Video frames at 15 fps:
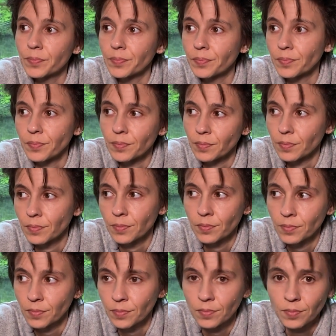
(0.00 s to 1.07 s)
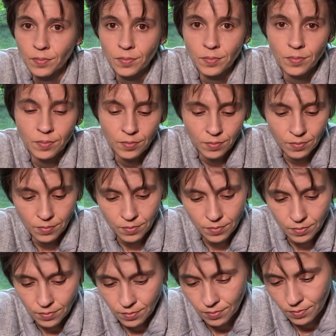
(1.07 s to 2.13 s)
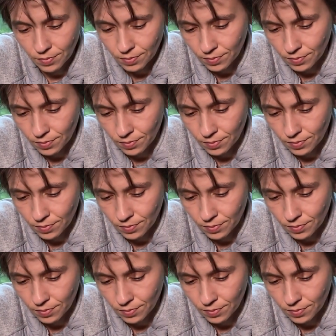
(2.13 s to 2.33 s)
Nobody speaks.